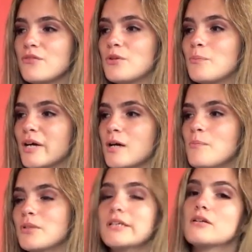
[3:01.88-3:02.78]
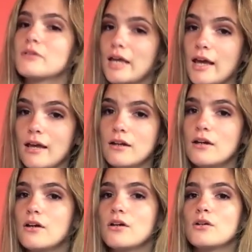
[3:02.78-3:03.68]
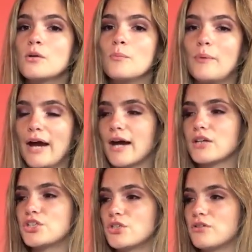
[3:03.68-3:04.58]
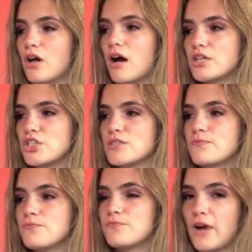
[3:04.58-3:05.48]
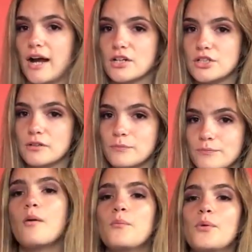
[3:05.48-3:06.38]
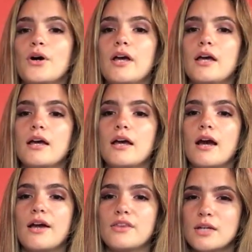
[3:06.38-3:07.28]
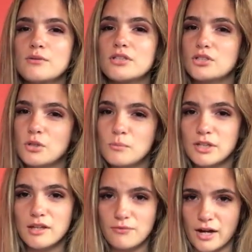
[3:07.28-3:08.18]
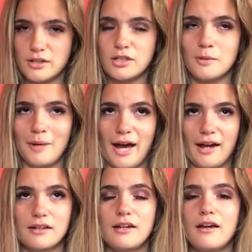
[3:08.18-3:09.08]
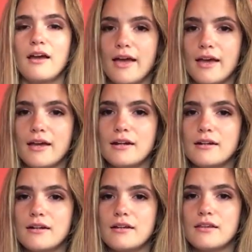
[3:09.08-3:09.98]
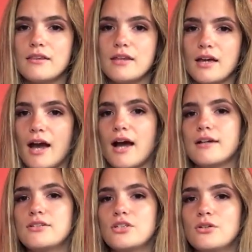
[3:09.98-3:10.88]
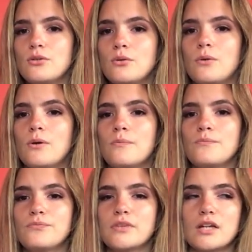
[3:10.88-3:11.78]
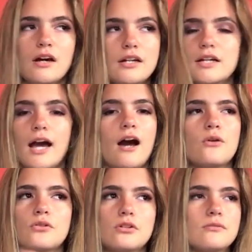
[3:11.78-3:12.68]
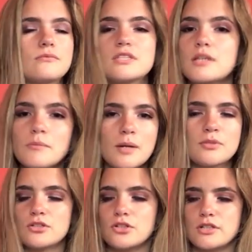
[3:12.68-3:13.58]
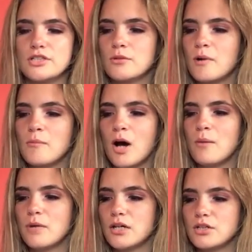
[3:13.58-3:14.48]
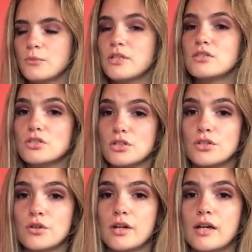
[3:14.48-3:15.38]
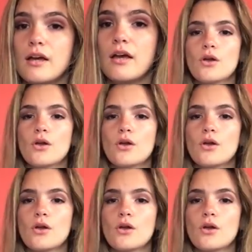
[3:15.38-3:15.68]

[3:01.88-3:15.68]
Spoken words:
if you pick up a little kid, your back should not just fracture. But I think it was a tumor they found in her back, and they had to cut it out or some type of surgery. So my mom underwent surgery.